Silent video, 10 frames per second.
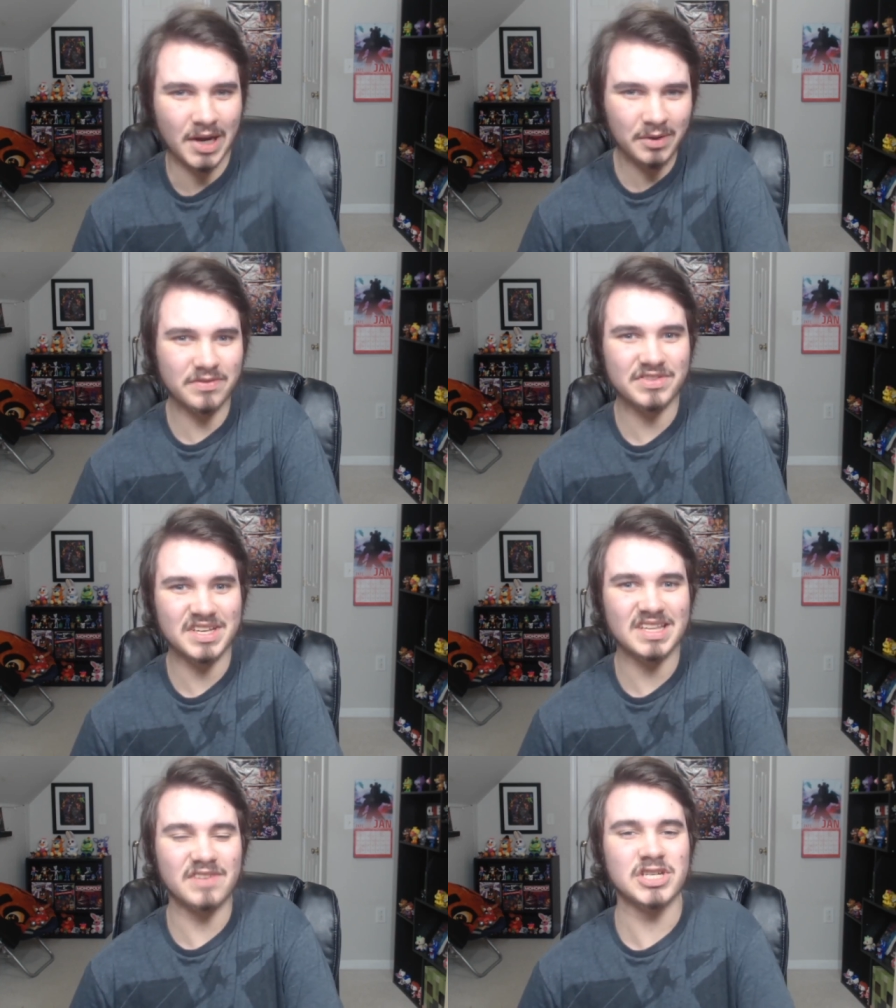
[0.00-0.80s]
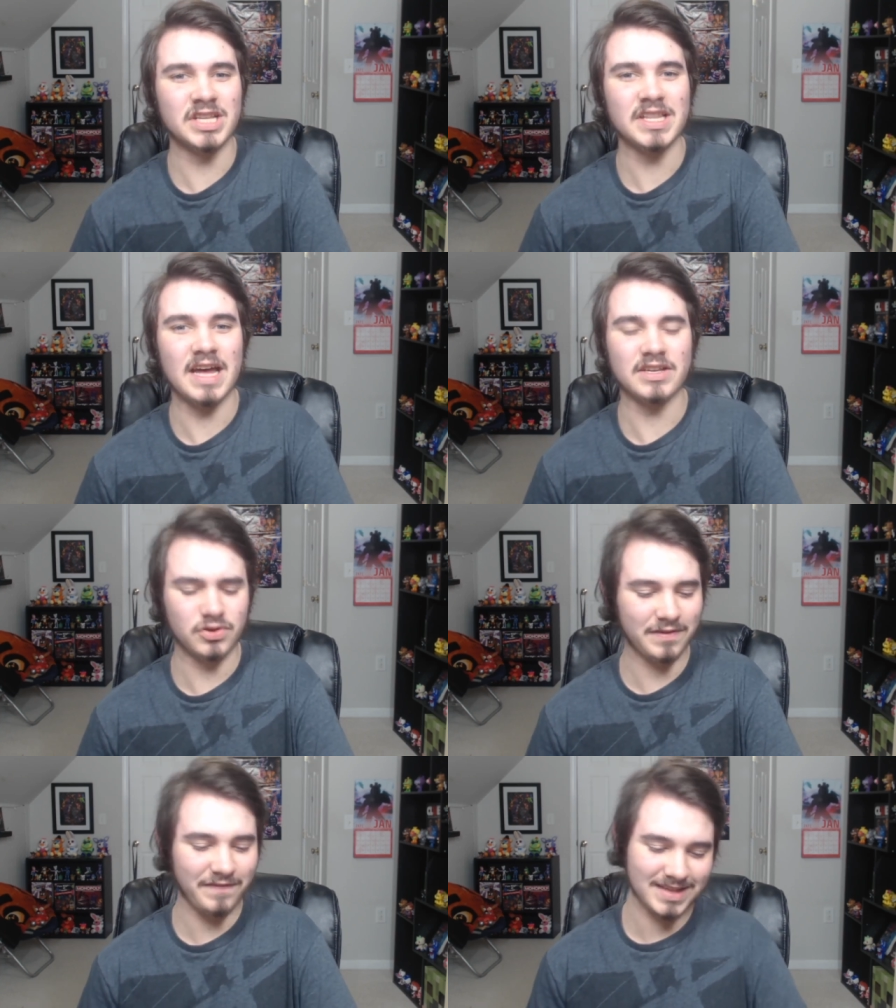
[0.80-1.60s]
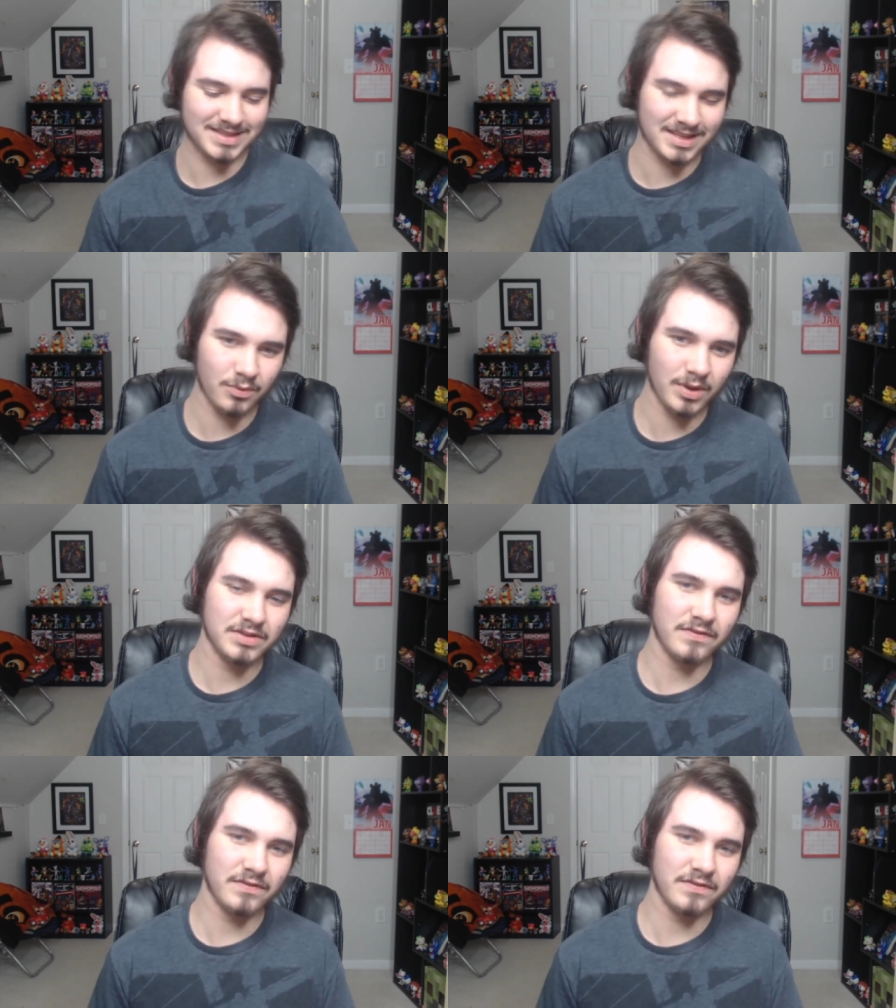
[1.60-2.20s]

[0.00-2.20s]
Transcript: I don't even think they've done that. So the fact that they went